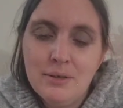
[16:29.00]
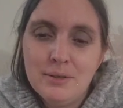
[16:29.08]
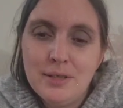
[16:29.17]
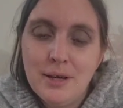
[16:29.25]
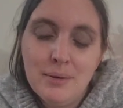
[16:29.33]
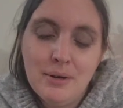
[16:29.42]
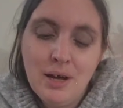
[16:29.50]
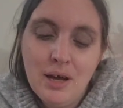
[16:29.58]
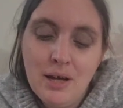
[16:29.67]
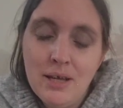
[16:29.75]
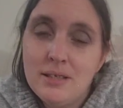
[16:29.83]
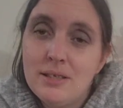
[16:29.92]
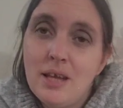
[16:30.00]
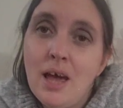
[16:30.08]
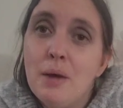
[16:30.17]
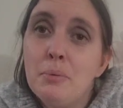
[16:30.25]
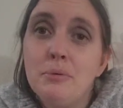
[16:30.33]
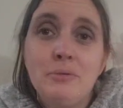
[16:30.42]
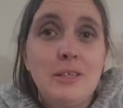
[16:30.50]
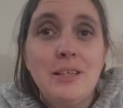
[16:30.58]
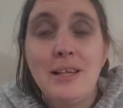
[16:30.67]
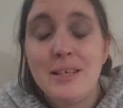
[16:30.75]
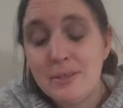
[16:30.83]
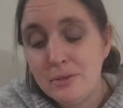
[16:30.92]
So I guess I will read
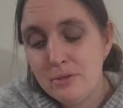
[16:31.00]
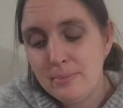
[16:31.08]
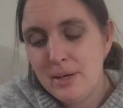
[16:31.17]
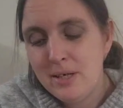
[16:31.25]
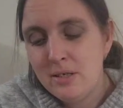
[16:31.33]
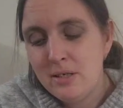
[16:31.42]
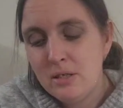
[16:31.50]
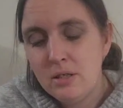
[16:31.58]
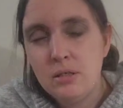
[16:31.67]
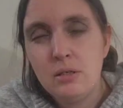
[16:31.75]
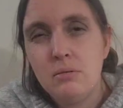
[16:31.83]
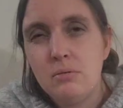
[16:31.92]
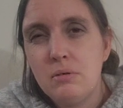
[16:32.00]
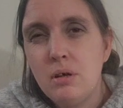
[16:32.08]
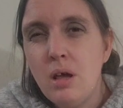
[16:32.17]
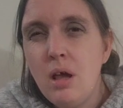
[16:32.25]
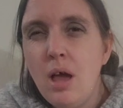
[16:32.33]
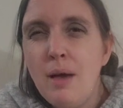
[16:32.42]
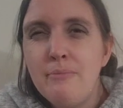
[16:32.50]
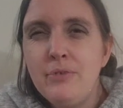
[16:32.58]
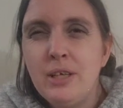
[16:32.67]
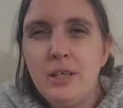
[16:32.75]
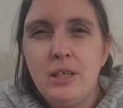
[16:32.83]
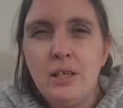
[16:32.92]
the last 100 pages. I'm
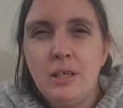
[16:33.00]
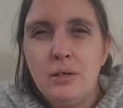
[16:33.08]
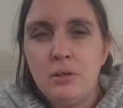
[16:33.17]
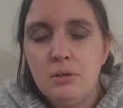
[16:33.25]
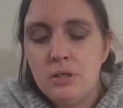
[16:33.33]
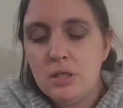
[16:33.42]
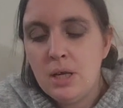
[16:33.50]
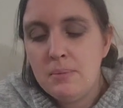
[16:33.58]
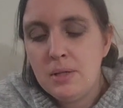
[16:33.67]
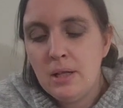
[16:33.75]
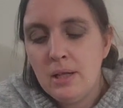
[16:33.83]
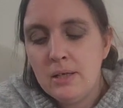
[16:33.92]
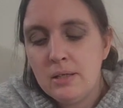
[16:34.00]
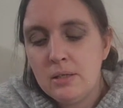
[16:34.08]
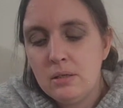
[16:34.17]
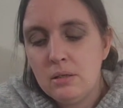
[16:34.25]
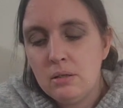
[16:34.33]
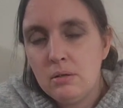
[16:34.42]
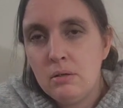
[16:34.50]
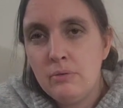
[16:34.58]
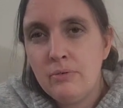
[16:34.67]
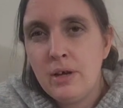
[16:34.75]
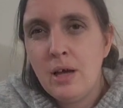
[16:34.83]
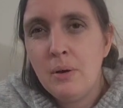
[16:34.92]
thinking that'll only take me
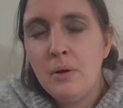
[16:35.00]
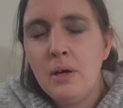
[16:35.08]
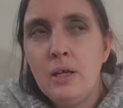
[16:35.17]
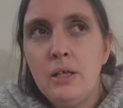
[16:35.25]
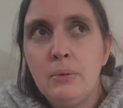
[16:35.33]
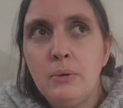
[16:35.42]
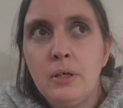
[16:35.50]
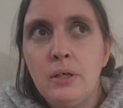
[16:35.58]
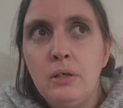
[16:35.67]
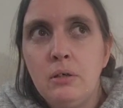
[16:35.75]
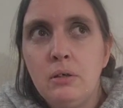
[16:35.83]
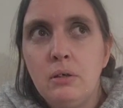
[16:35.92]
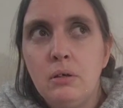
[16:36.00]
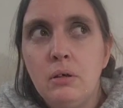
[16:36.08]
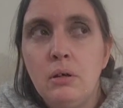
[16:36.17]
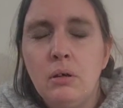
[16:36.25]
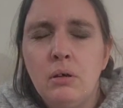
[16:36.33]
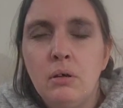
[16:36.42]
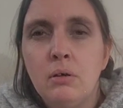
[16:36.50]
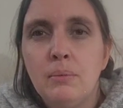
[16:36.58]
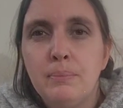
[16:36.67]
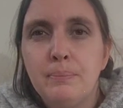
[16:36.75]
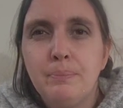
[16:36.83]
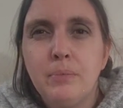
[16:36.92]
another hour anyway.
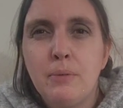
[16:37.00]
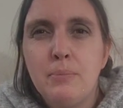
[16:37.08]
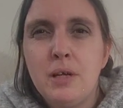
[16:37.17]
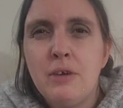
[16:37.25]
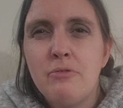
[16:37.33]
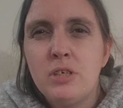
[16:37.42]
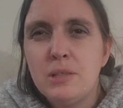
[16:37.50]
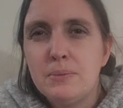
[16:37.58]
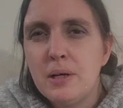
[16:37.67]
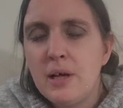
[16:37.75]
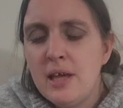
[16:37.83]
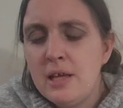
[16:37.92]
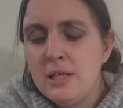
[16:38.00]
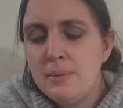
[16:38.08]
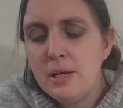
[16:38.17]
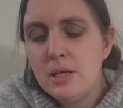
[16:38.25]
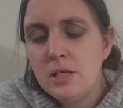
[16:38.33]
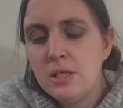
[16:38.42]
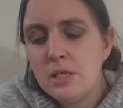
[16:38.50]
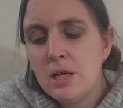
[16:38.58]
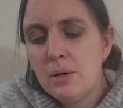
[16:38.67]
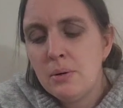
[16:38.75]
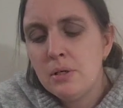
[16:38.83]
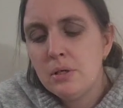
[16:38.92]
I've been averaging about 80 pages an
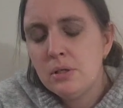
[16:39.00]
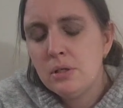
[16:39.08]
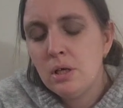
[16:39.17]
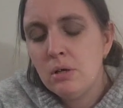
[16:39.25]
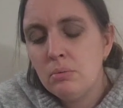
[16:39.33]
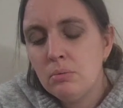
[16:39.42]
hour, so